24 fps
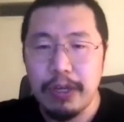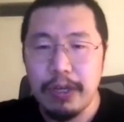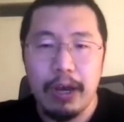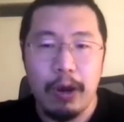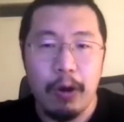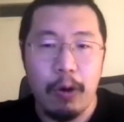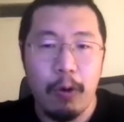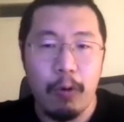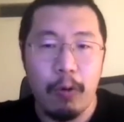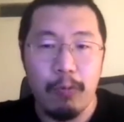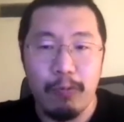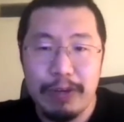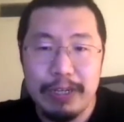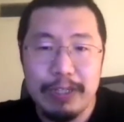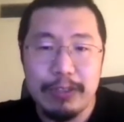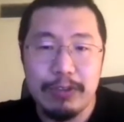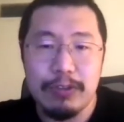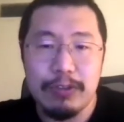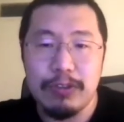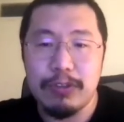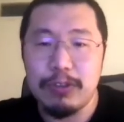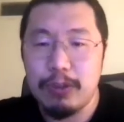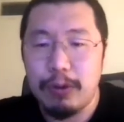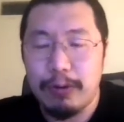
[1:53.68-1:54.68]
or
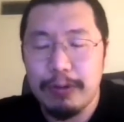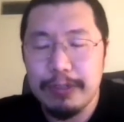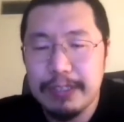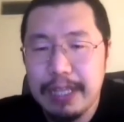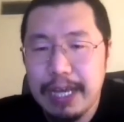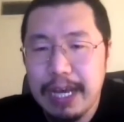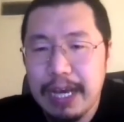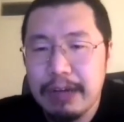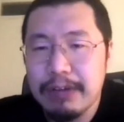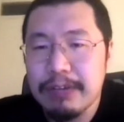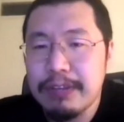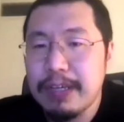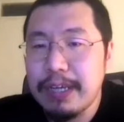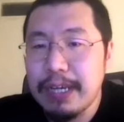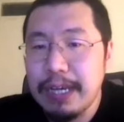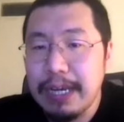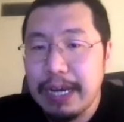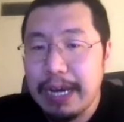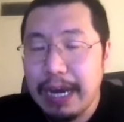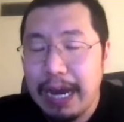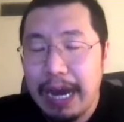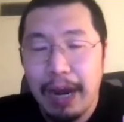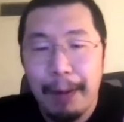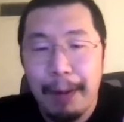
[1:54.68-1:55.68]
regions goes down,
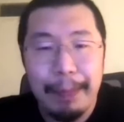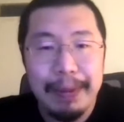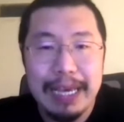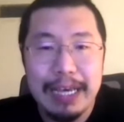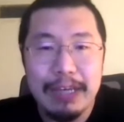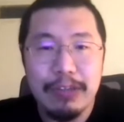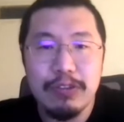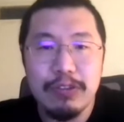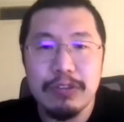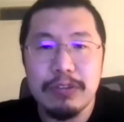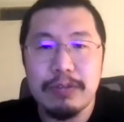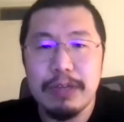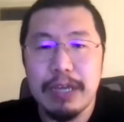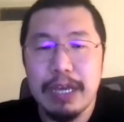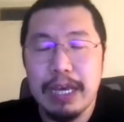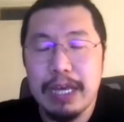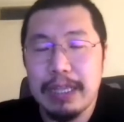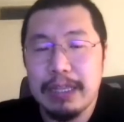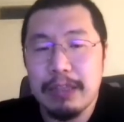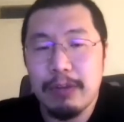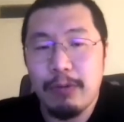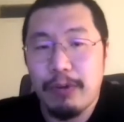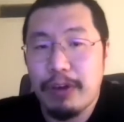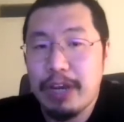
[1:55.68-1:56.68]
our applications
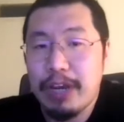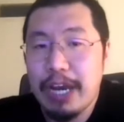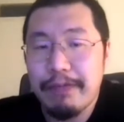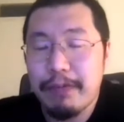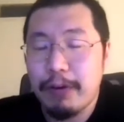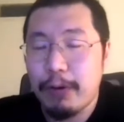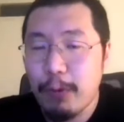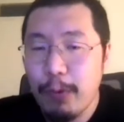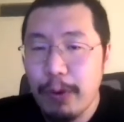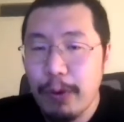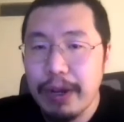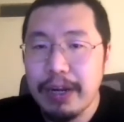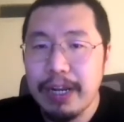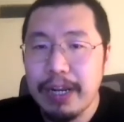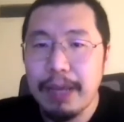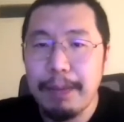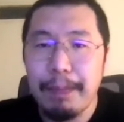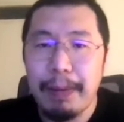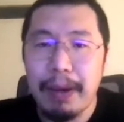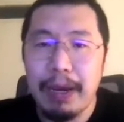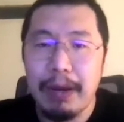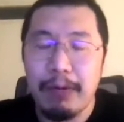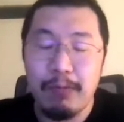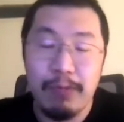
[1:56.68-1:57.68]
can recover quickly
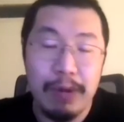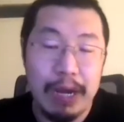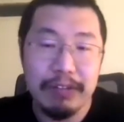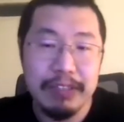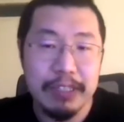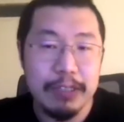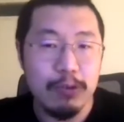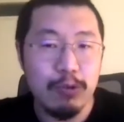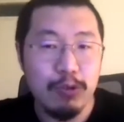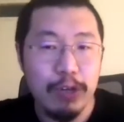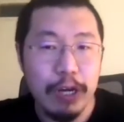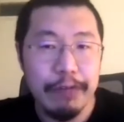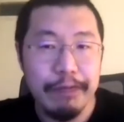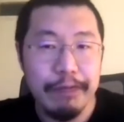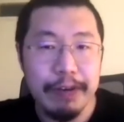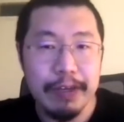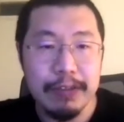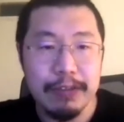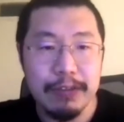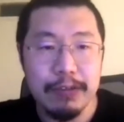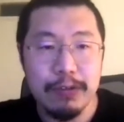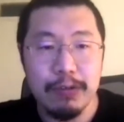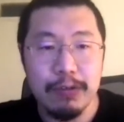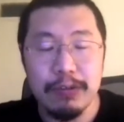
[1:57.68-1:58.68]
by routing
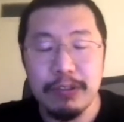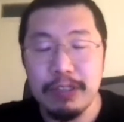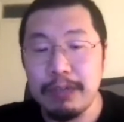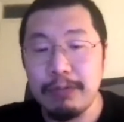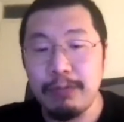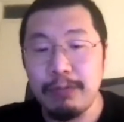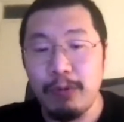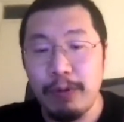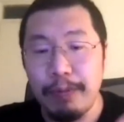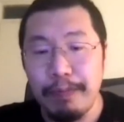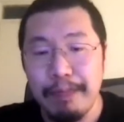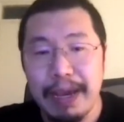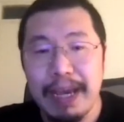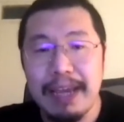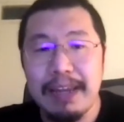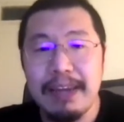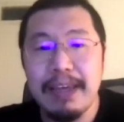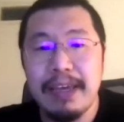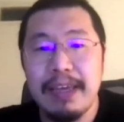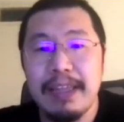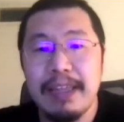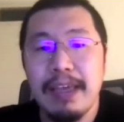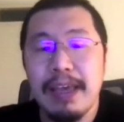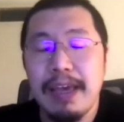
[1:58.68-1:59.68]
traffic to the
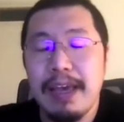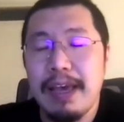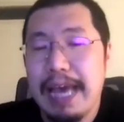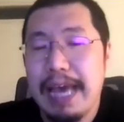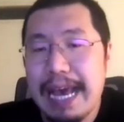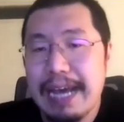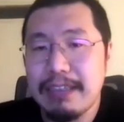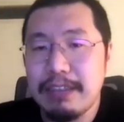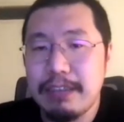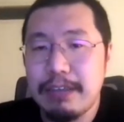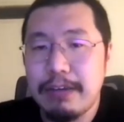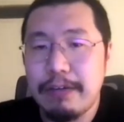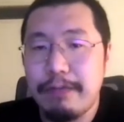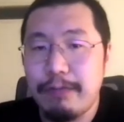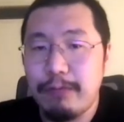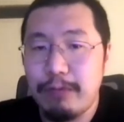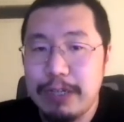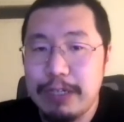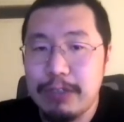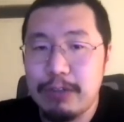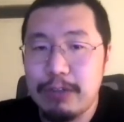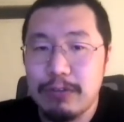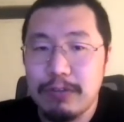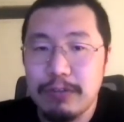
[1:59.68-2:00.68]
remaining active
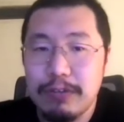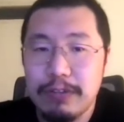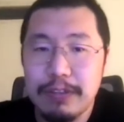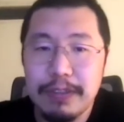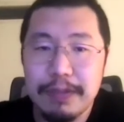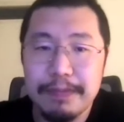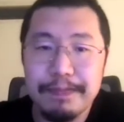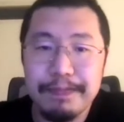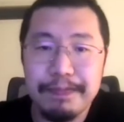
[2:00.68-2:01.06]
regions.